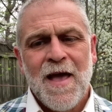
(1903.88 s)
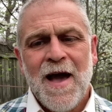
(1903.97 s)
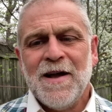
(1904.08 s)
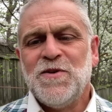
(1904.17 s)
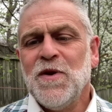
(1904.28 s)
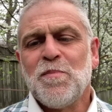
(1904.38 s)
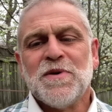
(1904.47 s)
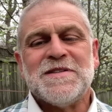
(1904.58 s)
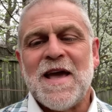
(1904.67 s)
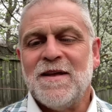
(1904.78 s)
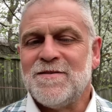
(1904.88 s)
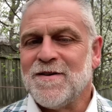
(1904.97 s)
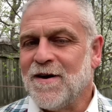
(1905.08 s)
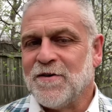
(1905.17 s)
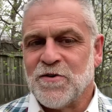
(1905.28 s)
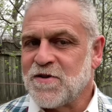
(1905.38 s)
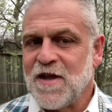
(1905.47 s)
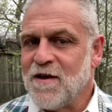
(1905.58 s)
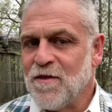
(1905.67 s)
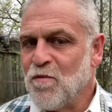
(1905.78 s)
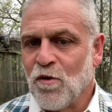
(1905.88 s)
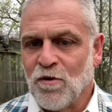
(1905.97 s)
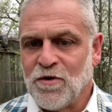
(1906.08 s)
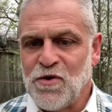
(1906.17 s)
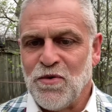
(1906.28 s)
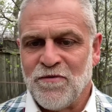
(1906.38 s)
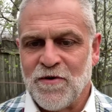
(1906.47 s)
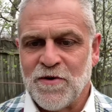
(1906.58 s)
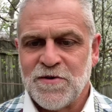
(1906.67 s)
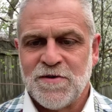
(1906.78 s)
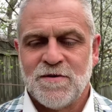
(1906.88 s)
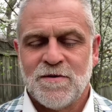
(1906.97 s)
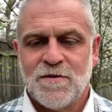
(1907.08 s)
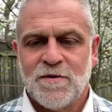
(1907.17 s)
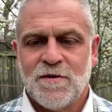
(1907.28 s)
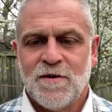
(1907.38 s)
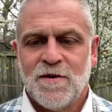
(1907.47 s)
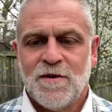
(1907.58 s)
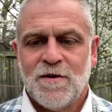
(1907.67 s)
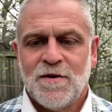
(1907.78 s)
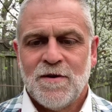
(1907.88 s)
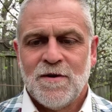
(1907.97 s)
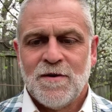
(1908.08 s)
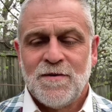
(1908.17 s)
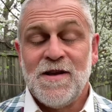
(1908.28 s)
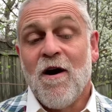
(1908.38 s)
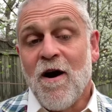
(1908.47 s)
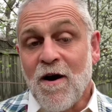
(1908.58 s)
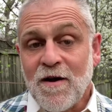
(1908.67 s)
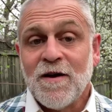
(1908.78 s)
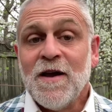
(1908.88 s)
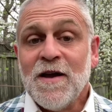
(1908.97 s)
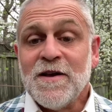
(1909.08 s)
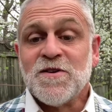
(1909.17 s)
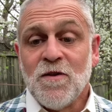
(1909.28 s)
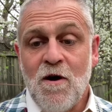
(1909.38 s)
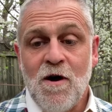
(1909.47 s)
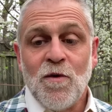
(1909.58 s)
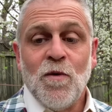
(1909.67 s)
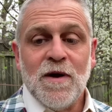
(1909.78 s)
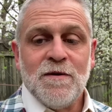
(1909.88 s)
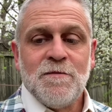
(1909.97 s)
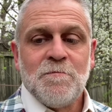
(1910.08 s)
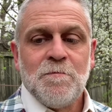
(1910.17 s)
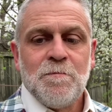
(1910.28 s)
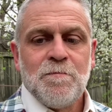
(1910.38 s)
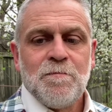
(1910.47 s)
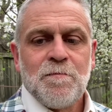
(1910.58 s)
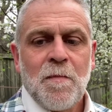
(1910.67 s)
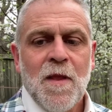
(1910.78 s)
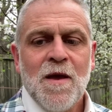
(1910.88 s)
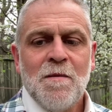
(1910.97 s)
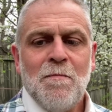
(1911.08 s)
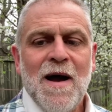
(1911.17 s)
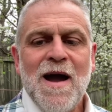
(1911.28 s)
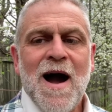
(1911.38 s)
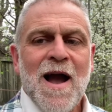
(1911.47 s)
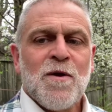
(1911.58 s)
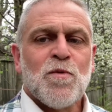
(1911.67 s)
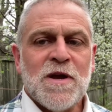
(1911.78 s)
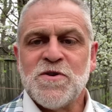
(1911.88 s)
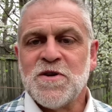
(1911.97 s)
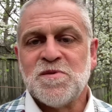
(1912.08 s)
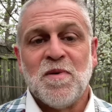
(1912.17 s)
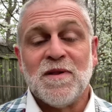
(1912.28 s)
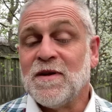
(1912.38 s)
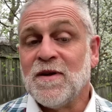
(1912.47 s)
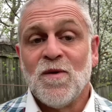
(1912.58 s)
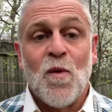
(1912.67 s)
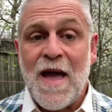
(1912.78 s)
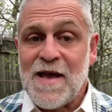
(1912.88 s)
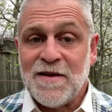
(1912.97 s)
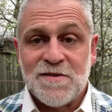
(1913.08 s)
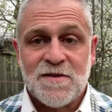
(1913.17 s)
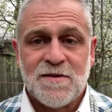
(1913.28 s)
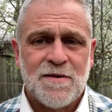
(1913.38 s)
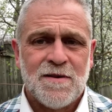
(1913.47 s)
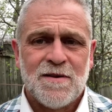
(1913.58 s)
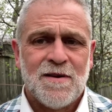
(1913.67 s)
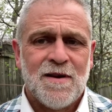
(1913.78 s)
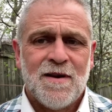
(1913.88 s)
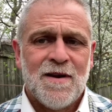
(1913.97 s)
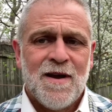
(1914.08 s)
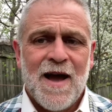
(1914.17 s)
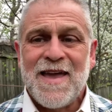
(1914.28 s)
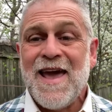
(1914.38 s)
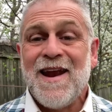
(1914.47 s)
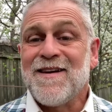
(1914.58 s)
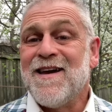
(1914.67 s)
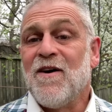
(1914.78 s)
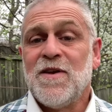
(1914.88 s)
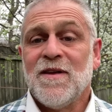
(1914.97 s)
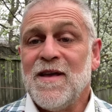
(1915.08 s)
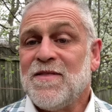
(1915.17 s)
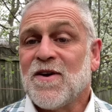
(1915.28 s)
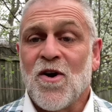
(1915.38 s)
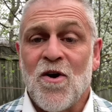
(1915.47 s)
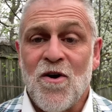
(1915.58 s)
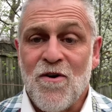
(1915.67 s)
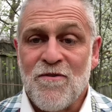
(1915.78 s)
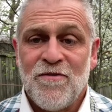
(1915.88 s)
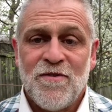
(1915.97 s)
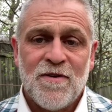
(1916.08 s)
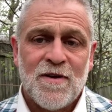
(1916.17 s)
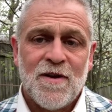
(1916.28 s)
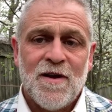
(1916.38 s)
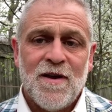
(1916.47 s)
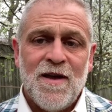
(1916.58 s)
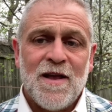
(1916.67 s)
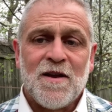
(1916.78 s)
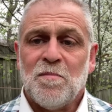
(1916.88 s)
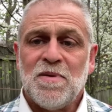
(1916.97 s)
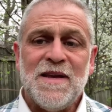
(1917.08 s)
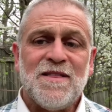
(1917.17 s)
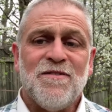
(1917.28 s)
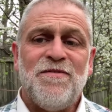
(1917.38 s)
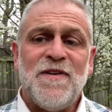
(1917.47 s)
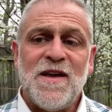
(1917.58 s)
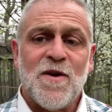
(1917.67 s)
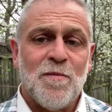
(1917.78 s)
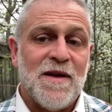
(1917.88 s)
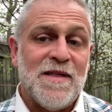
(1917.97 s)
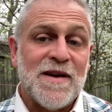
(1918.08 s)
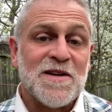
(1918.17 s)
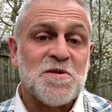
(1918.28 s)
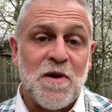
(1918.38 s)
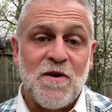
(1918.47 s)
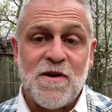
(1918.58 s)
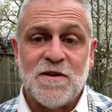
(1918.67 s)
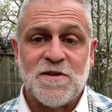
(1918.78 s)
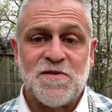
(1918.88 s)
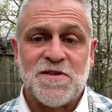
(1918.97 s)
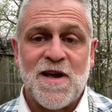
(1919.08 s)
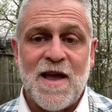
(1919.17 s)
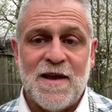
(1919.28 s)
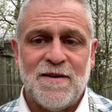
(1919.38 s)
I do not pretend to understand the moral universe. The arc is a long one. My eye reaches but little ways. I cannot calculate the curve, and complete the figure by the experience of sight.